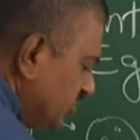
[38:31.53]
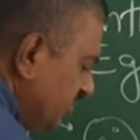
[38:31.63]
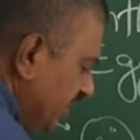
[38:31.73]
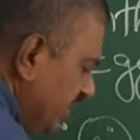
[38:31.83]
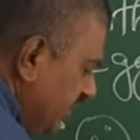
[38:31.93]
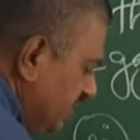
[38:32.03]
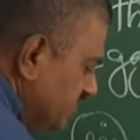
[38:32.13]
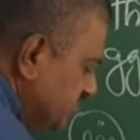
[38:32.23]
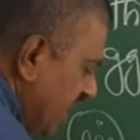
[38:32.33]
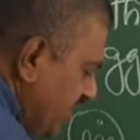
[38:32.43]
the
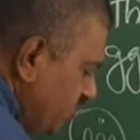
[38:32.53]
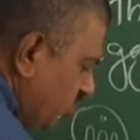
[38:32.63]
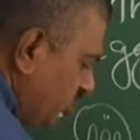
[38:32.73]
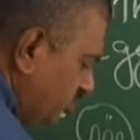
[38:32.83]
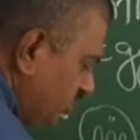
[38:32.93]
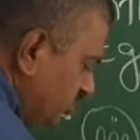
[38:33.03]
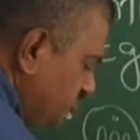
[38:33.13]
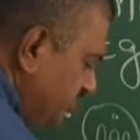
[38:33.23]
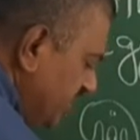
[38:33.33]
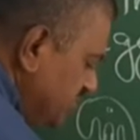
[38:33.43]

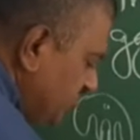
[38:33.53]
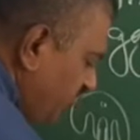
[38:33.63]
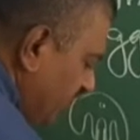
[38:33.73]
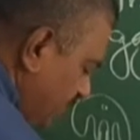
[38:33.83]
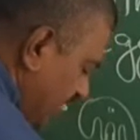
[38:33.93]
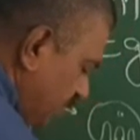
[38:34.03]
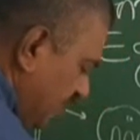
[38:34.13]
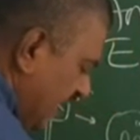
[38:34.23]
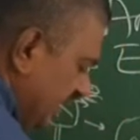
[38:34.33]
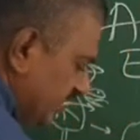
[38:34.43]
zygote, this female
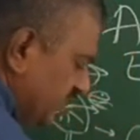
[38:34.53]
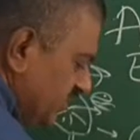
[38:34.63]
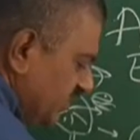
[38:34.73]
plant